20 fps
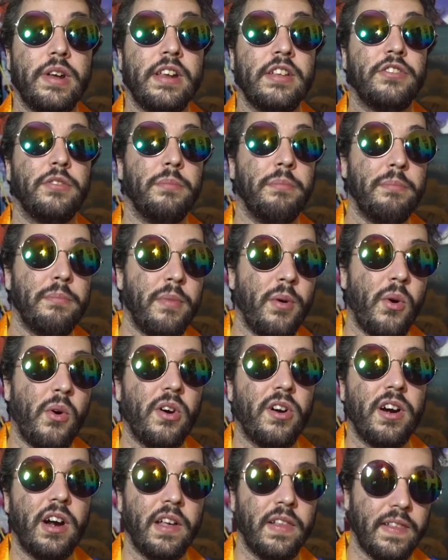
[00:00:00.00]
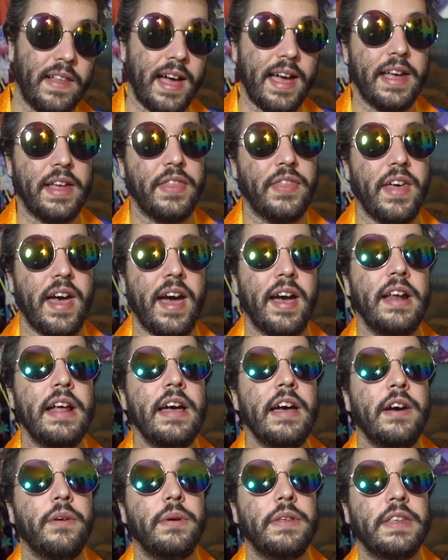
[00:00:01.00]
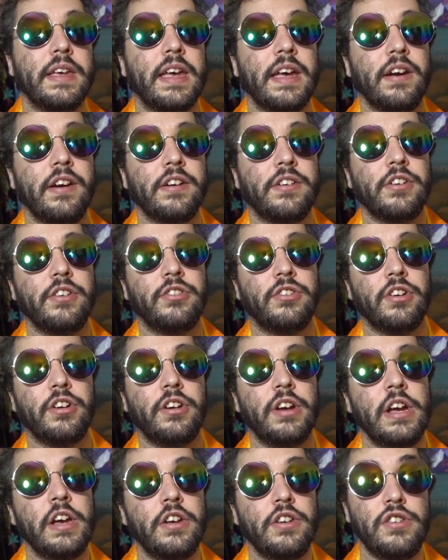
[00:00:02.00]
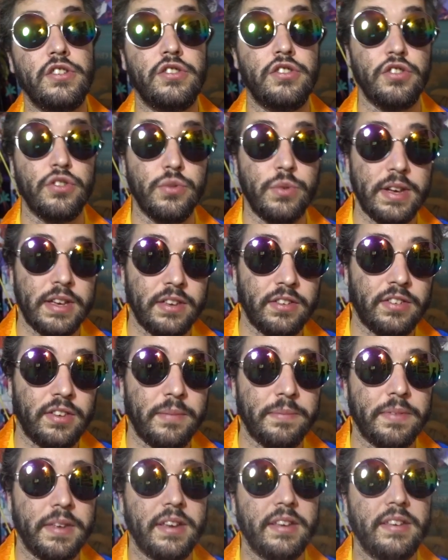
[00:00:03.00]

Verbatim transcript: it's more like that. When the characters are doing something